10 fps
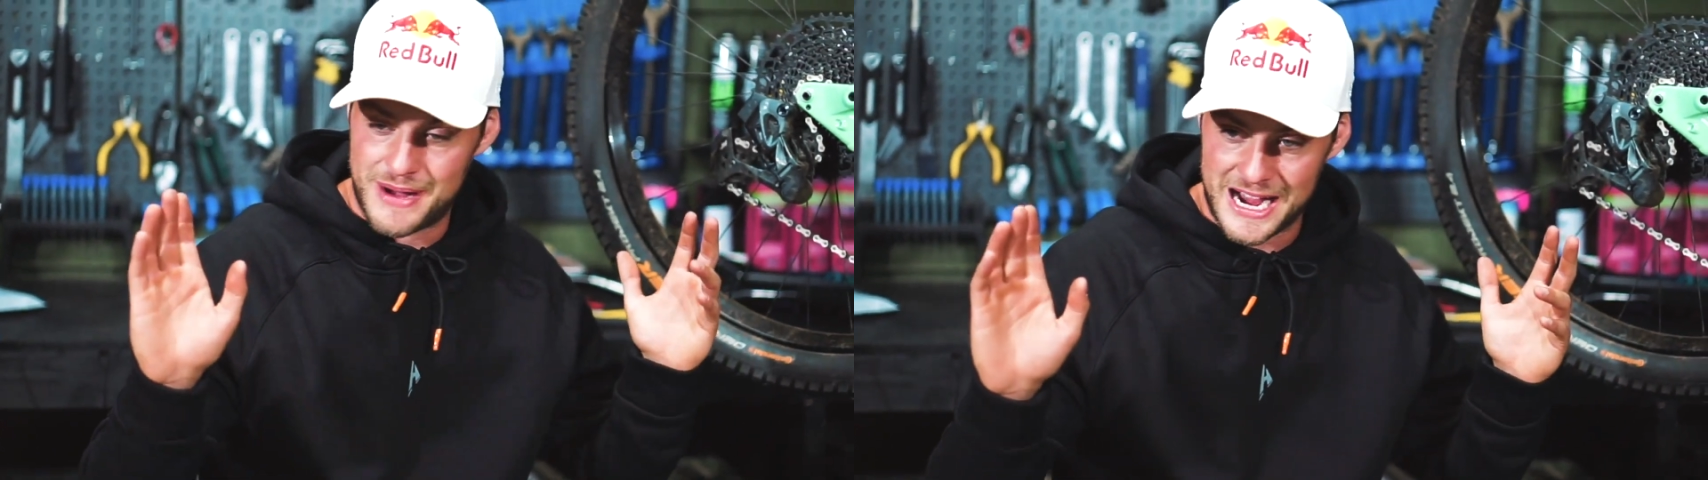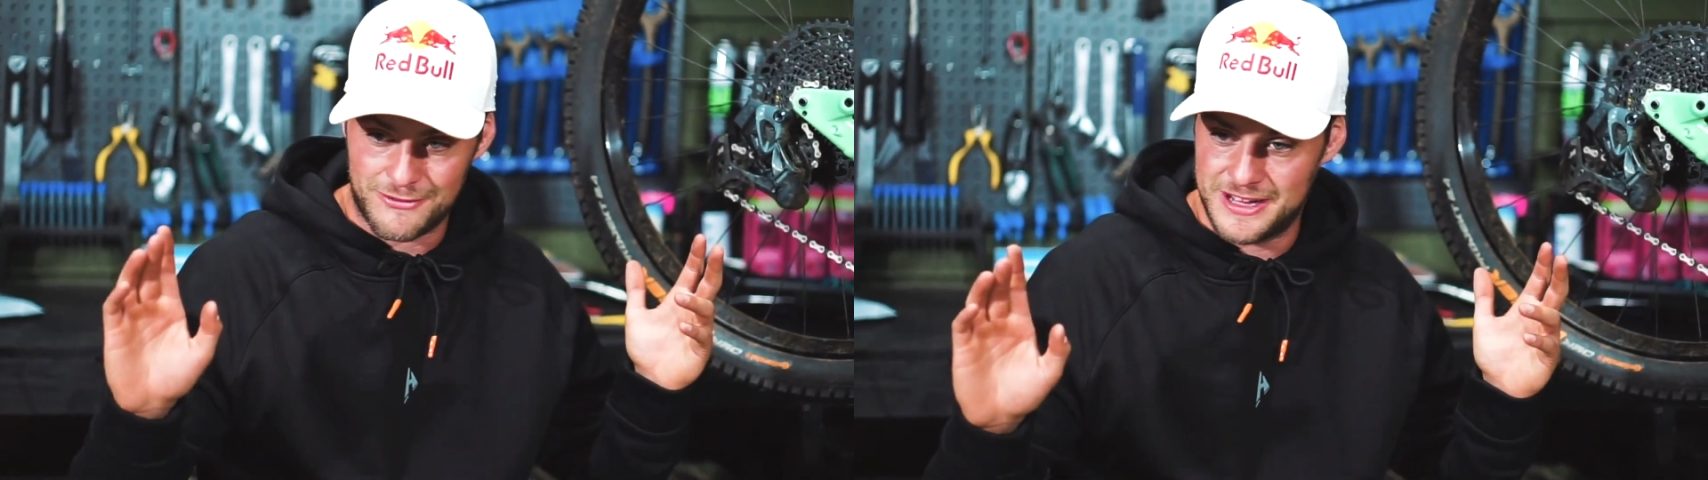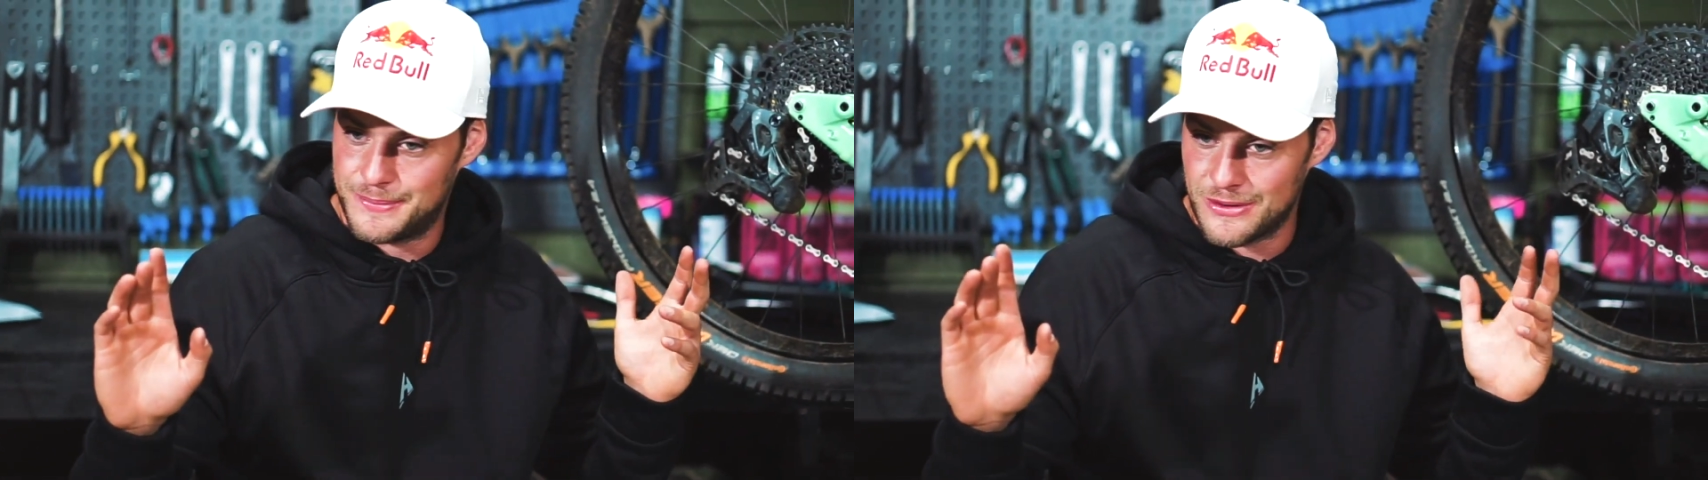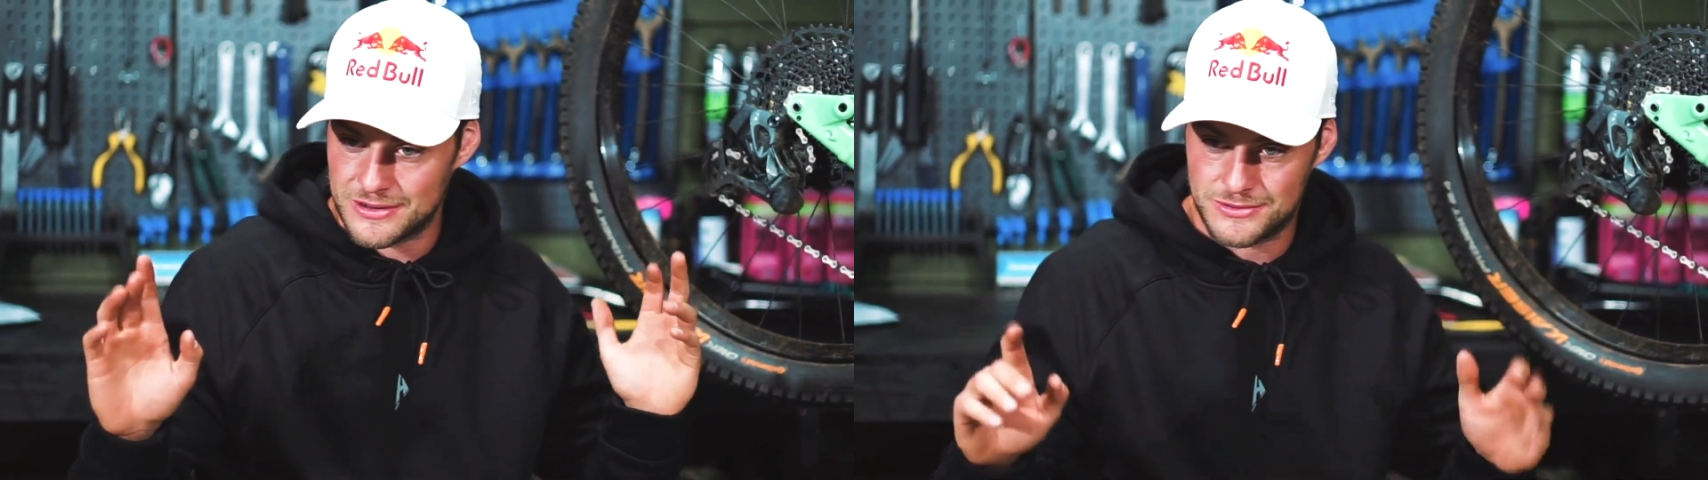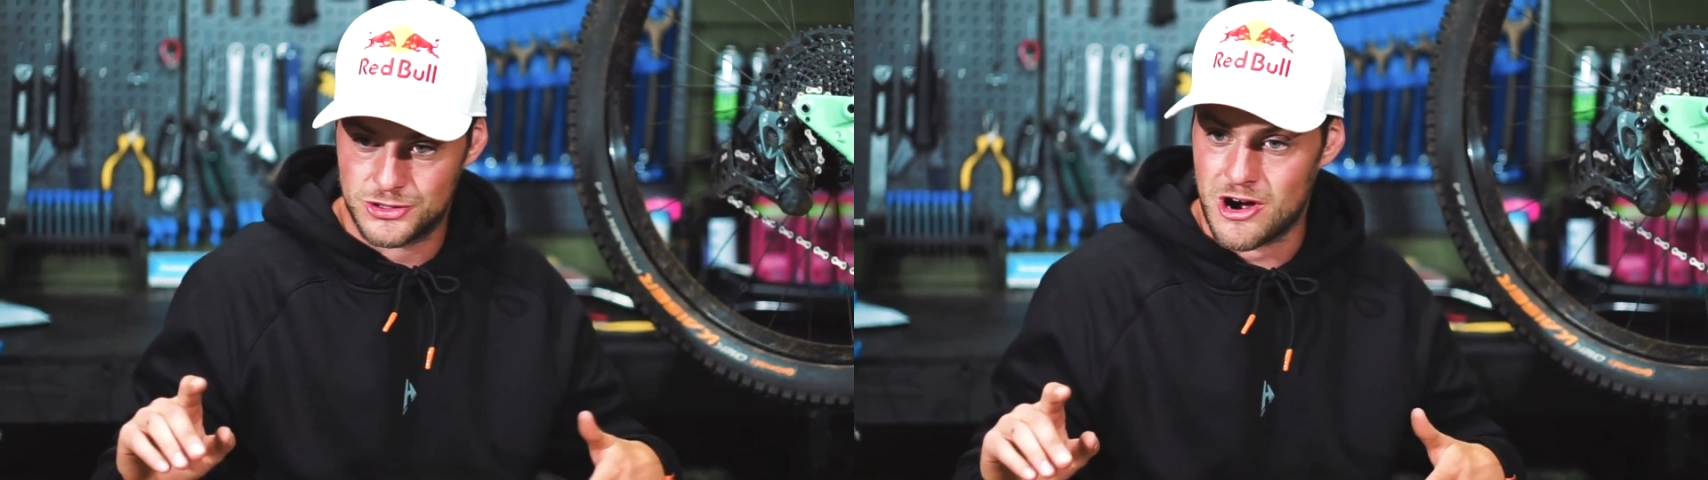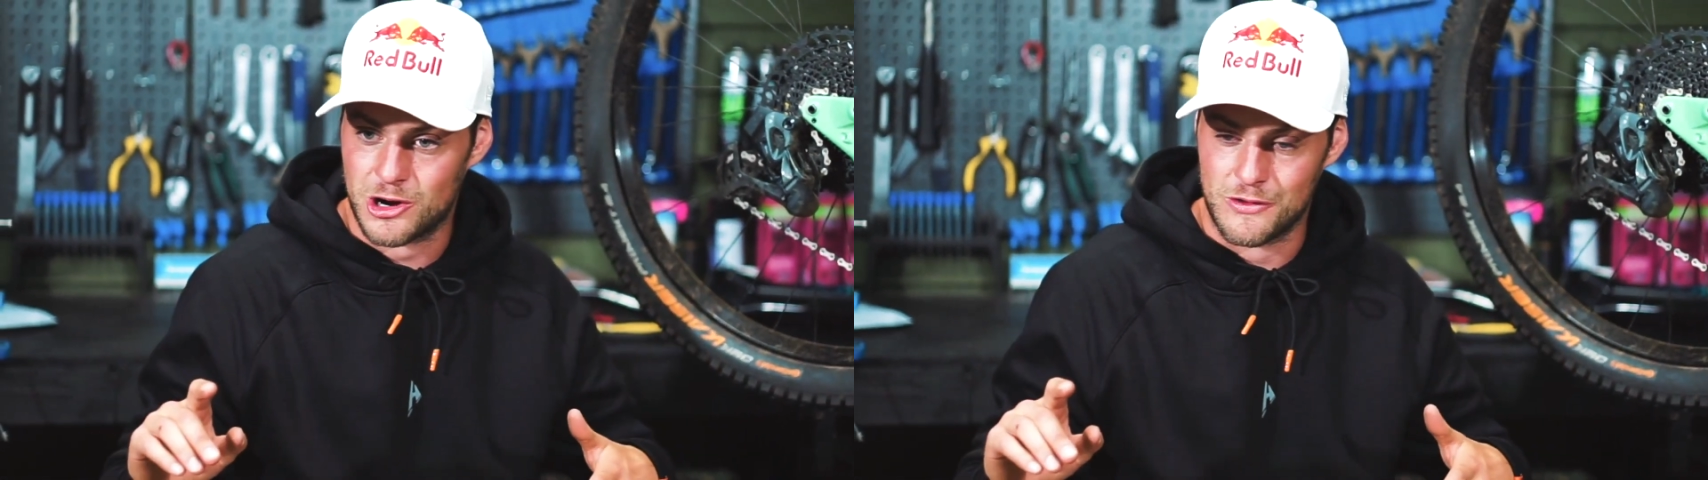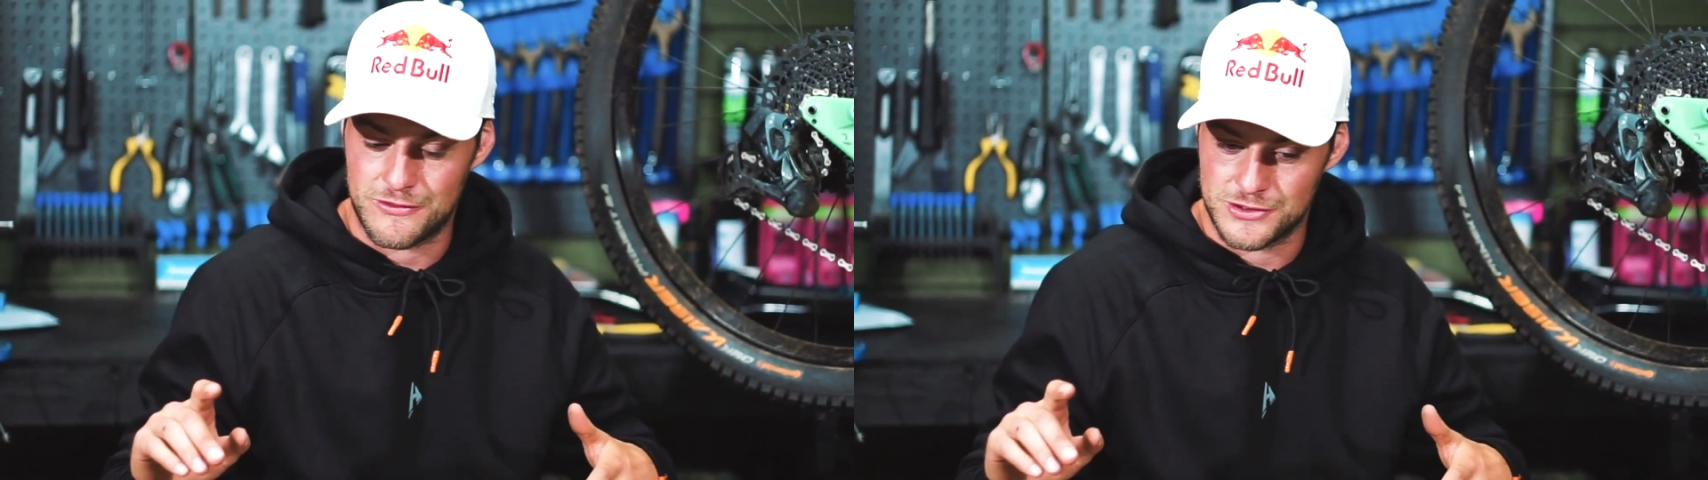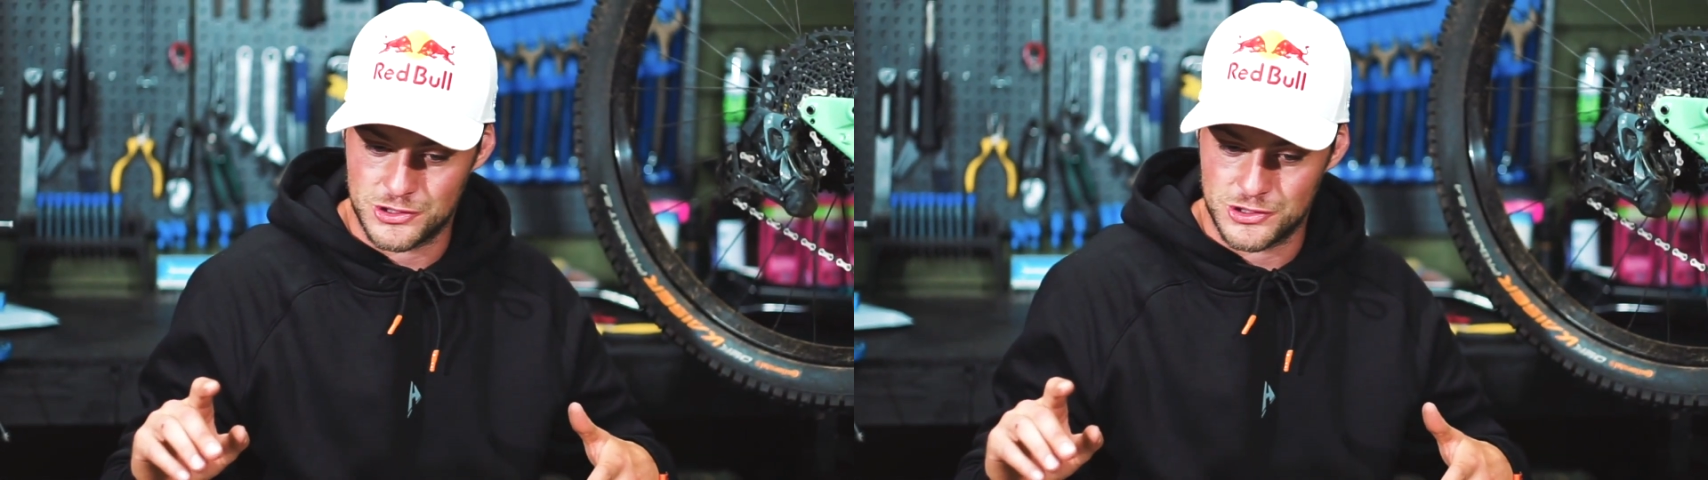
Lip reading: backflip or a truck off of a